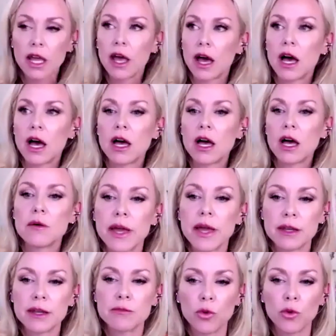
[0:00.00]

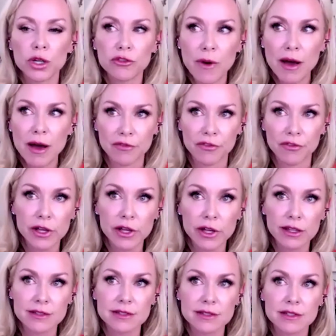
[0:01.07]
And one of my
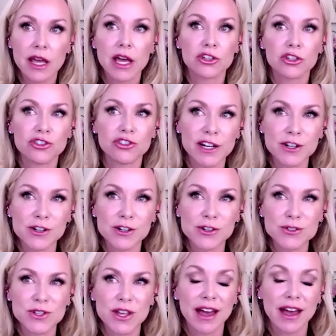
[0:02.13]
friends
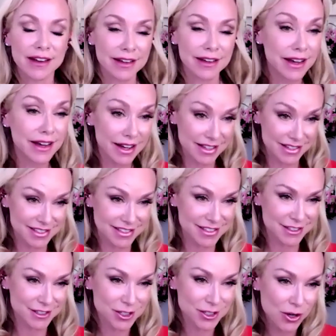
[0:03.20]
shares Gus.
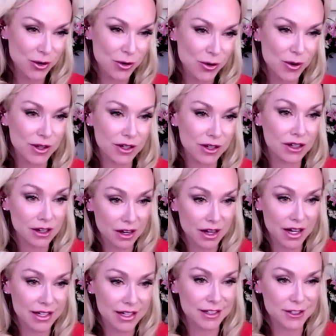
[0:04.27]
So
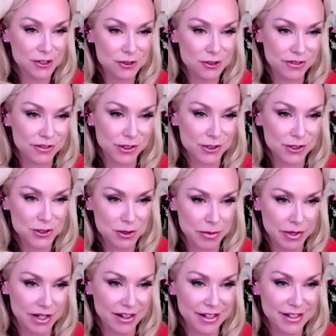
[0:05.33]
God, universe,
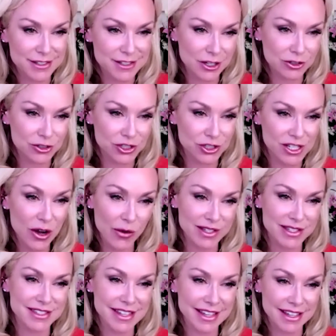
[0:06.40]
spirit. So she always
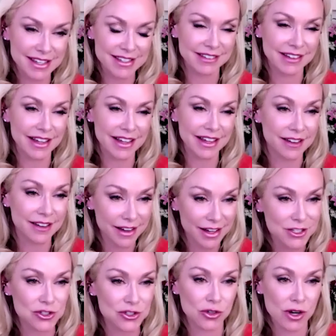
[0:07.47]
says, let
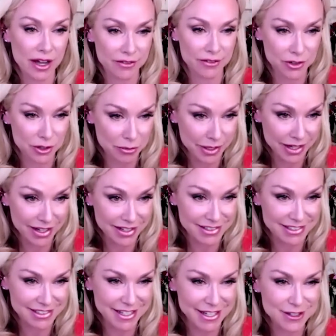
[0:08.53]
Gus drive your
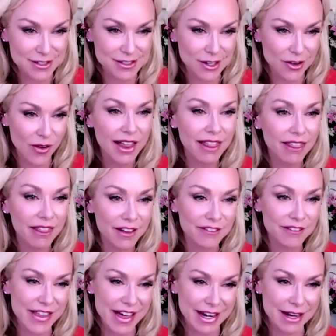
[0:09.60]
bus. And so I love
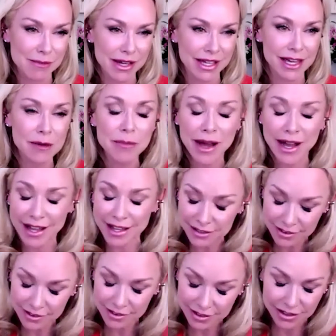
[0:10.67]
that. I'm like, yep, I got to
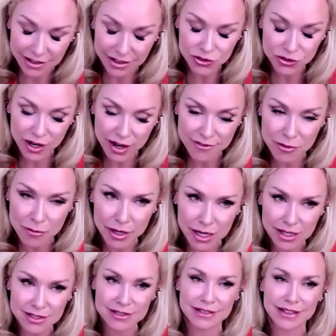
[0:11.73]
let Gus drive the
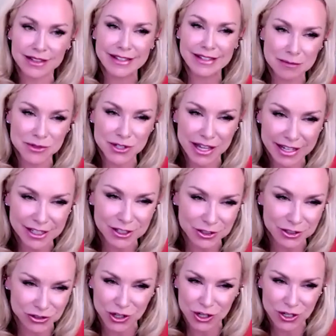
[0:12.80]
bus. Let him take
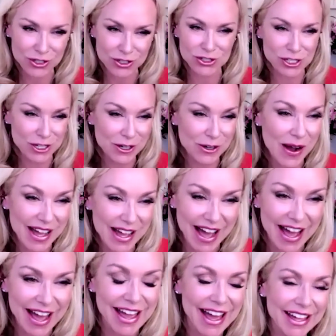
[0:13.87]
charge.
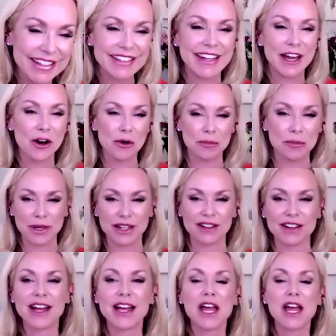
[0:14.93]
I need help here.